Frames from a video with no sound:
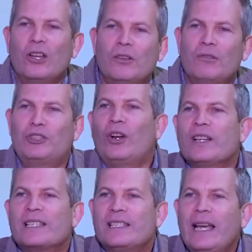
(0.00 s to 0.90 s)
Shall
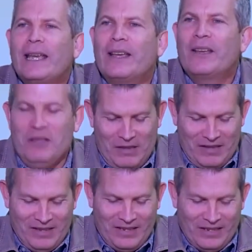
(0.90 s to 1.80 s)
I stay?
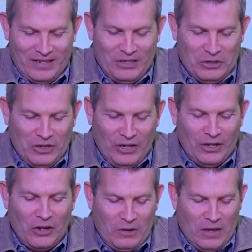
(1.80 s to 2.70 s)
You
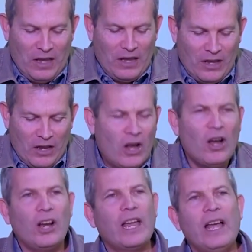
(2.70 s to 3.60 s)
know,
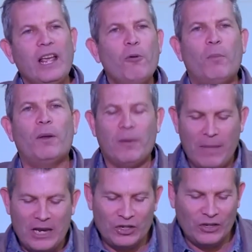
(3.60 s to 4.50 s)
I can't help but
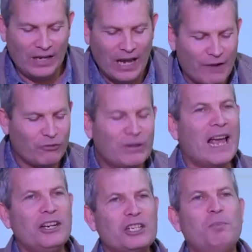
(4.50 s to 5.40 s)
imagine that after an
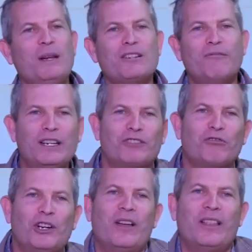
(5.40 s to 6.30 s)
unexpected
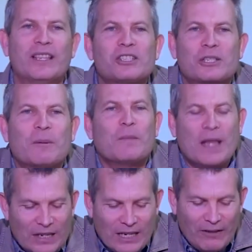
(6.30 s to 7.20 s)
victory like this,
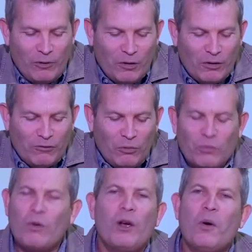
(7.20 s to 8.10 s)
David would have
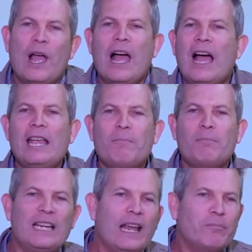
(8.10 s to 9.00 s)
thought, well, hey,
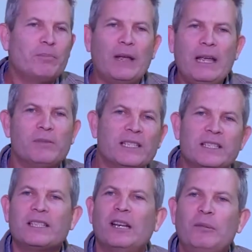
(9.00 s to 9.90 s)
perhaps
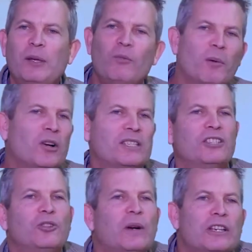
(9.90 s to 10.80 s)
this is going to be where my
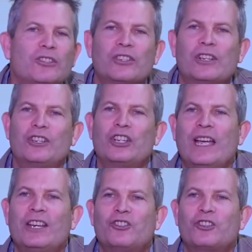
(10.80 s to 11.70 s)
situation's going to
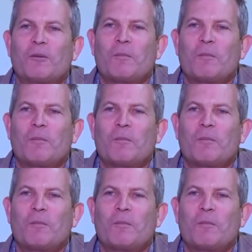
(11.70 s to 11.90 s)
change.